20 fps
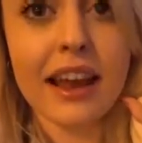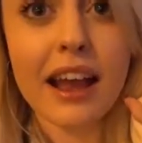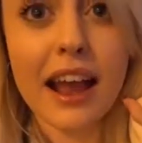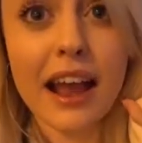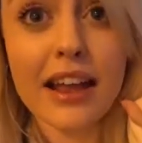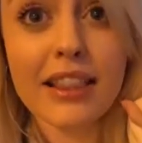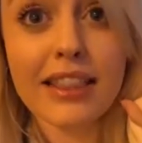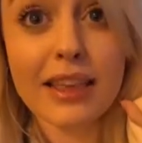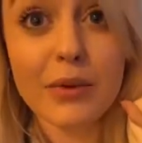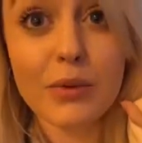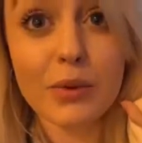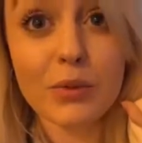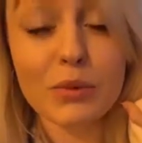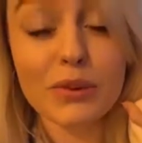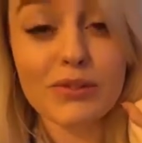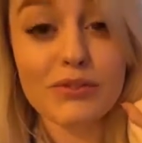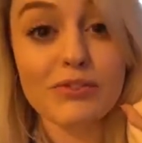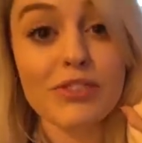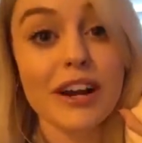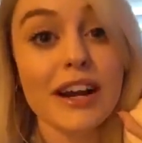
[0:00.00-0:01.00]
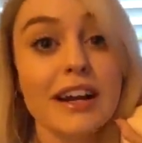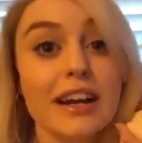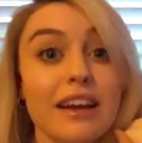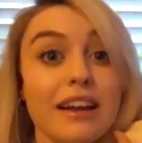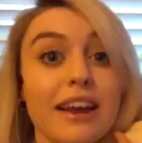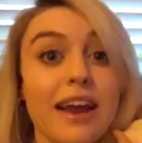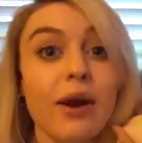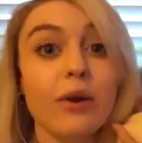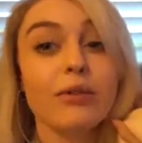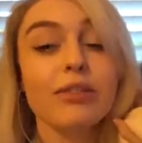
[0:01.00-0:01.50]
and they will be very
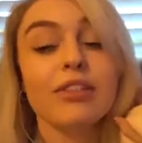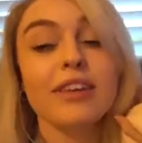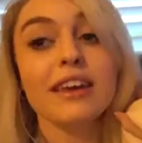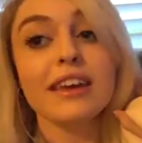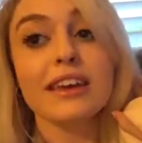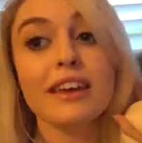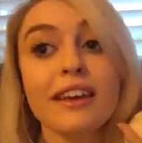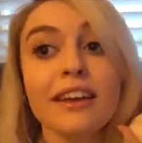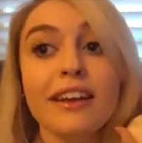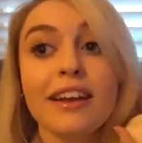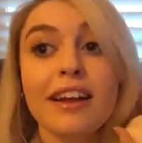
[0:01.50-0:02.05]
unhealthy,